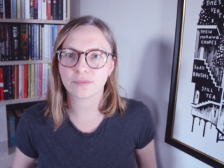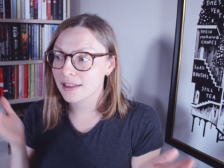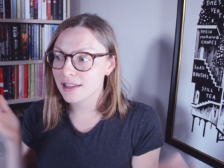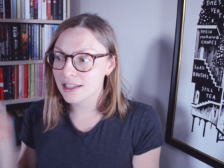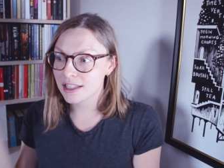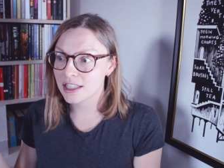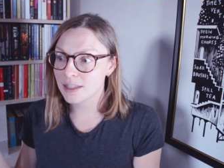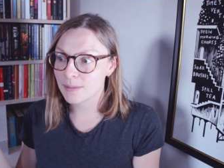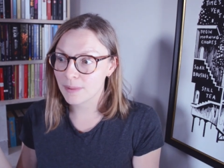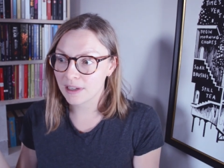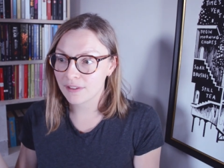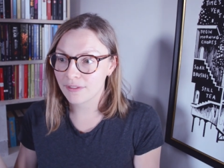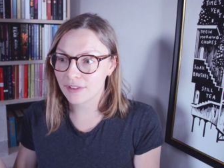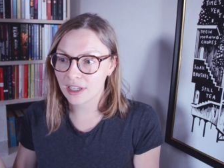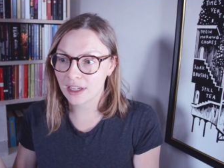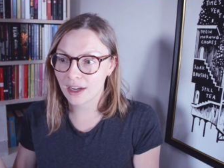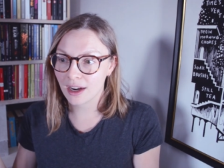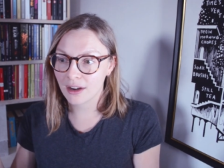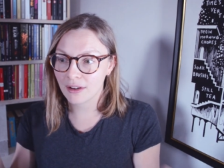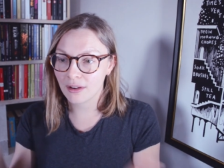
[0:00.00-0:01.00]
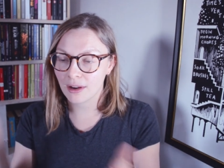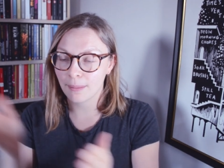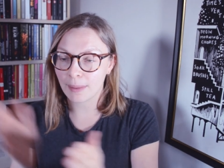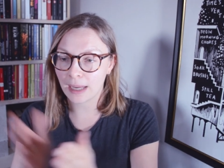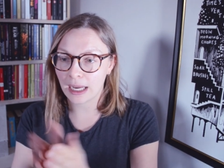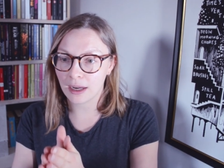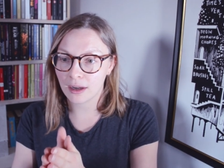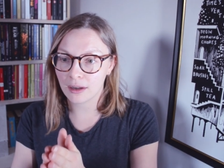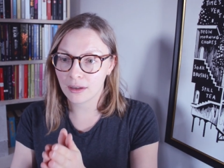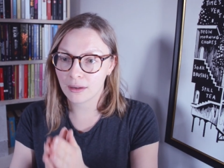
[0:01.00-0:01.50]
This has been a video
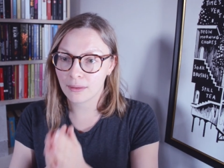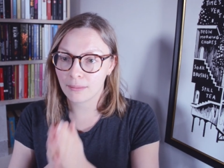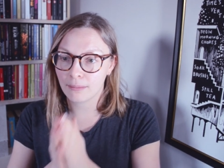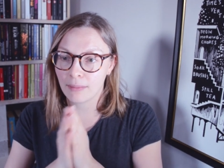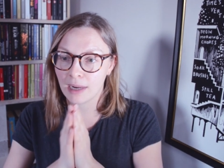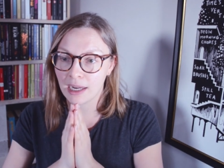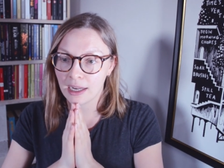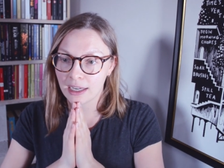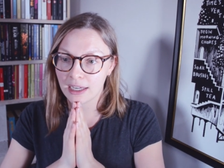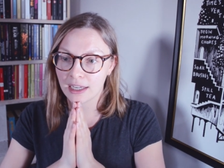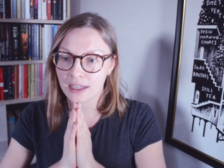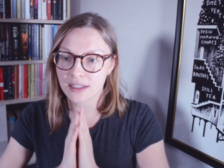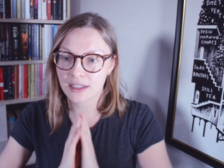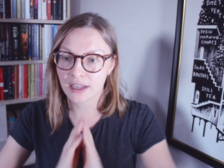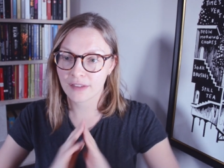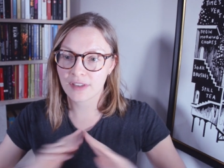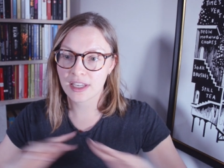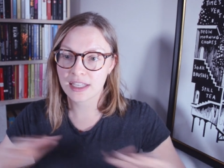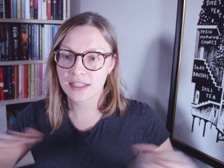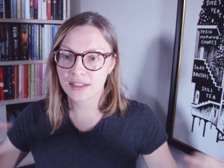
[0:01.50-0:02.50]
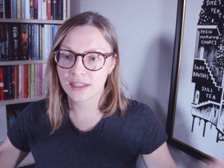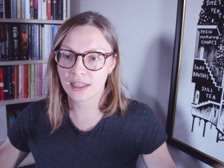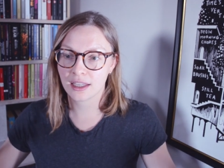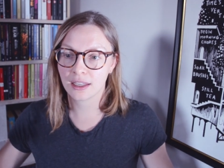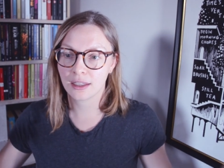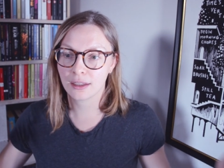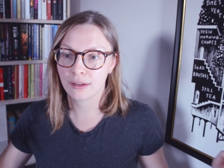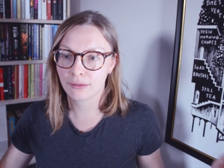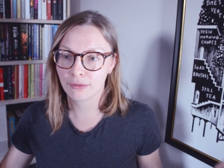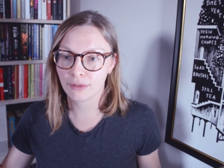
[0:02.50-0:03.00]
about my
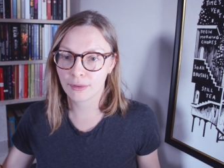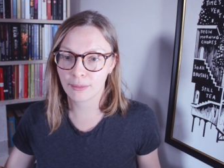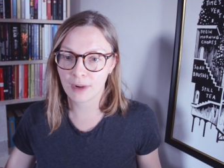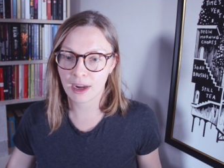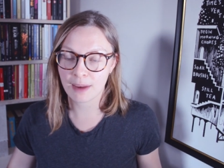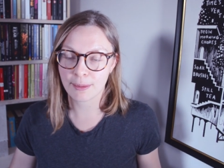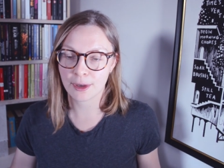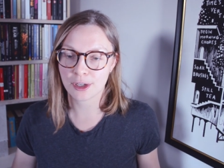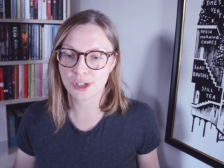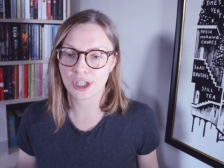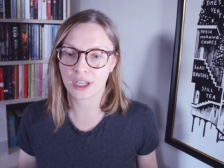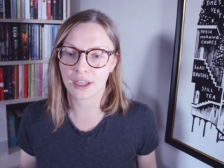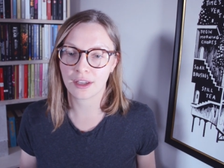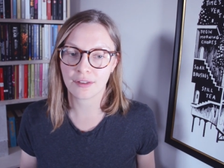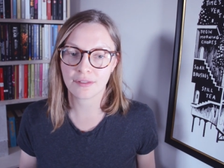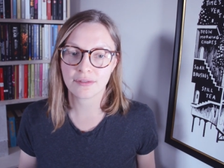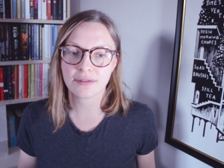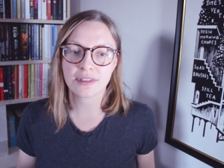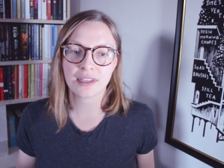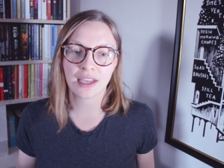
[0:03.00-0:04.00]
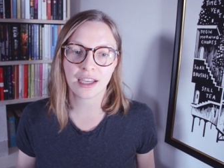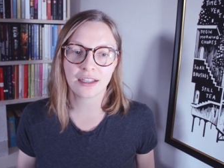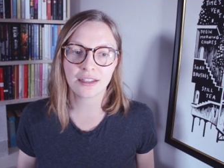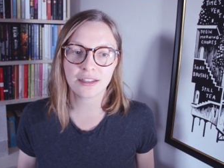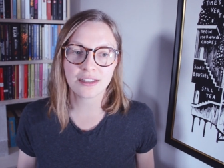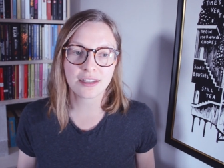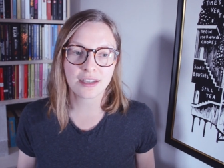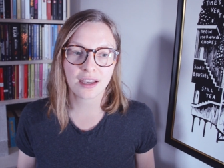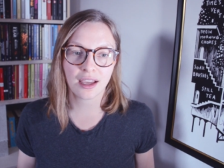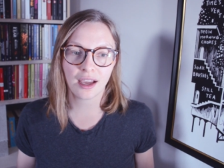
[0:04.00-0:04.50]
divesting from rainbow shelves
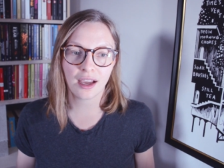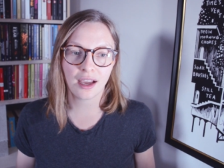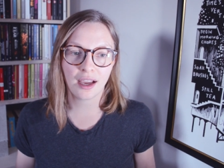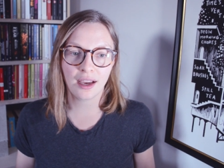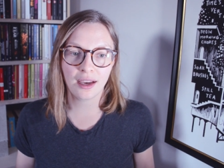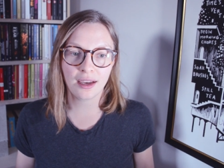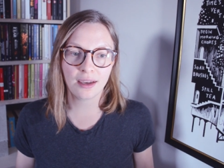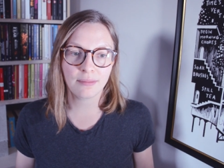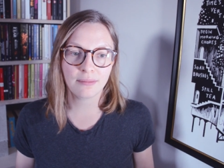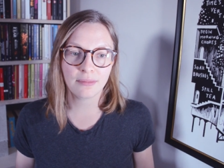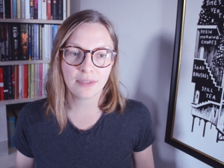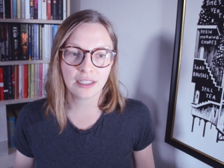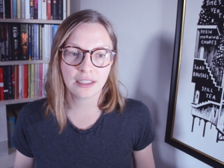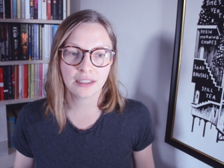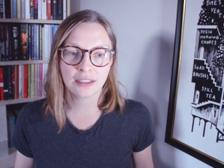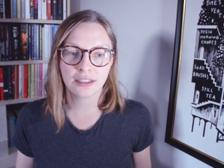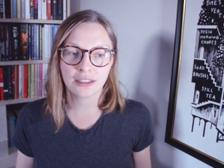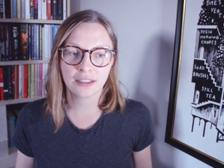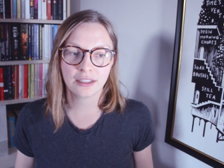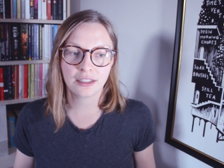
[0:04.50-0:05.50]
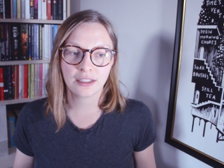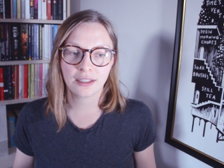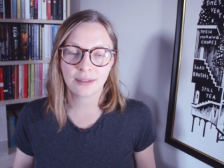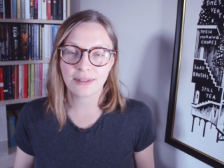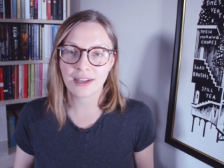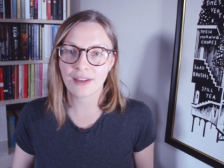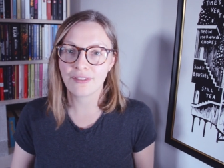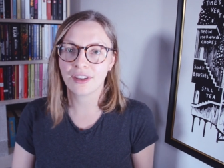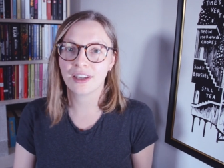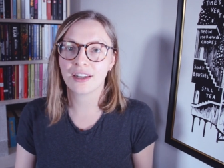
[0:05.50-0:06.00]
and I'm
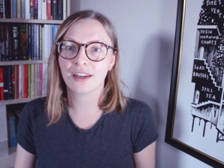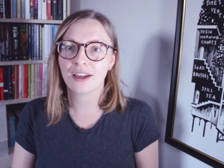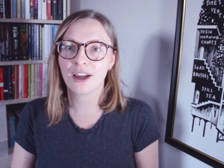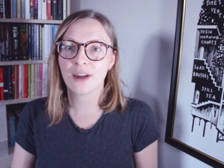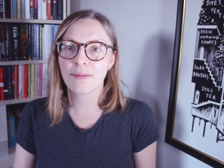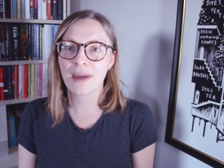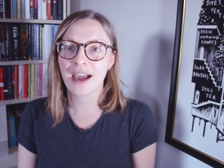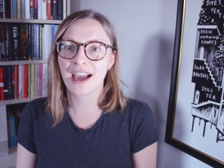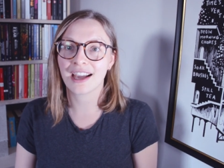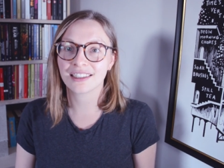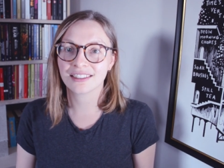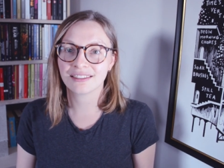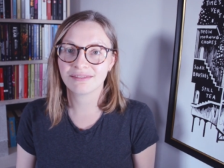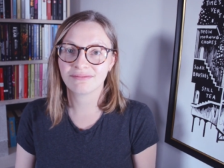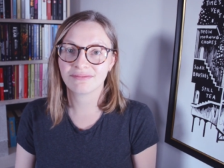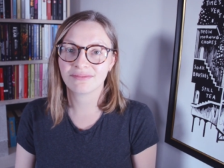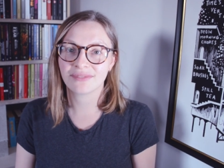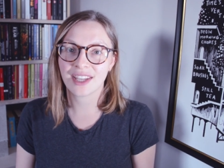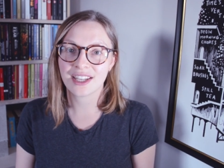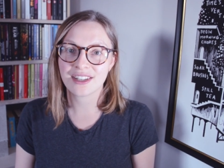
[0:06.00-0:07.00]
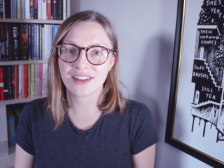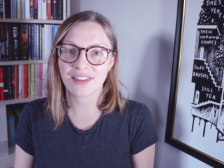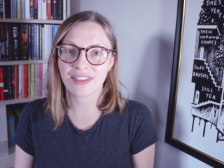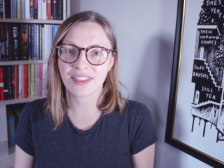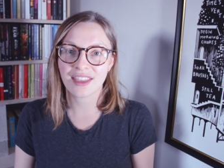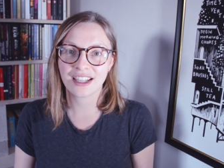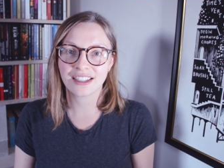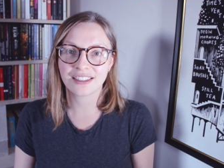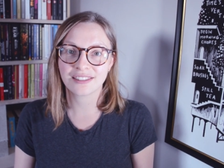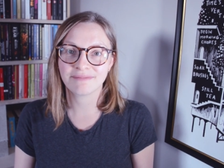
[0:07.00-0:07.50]
never gonna go back, I don't
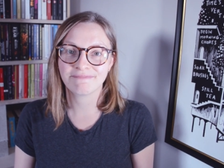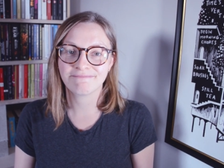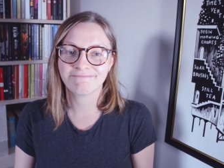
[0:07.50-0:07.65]
think.